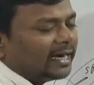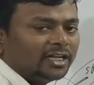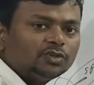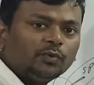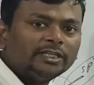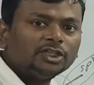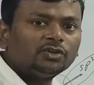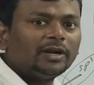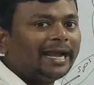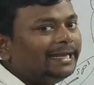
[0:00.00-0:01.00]
that is
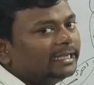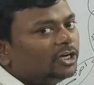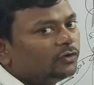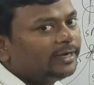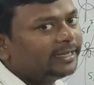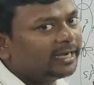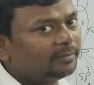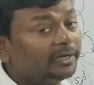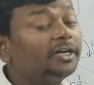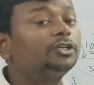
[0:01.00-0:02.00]
109 degree
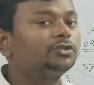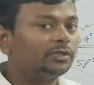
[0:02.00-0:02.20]
28 minutes,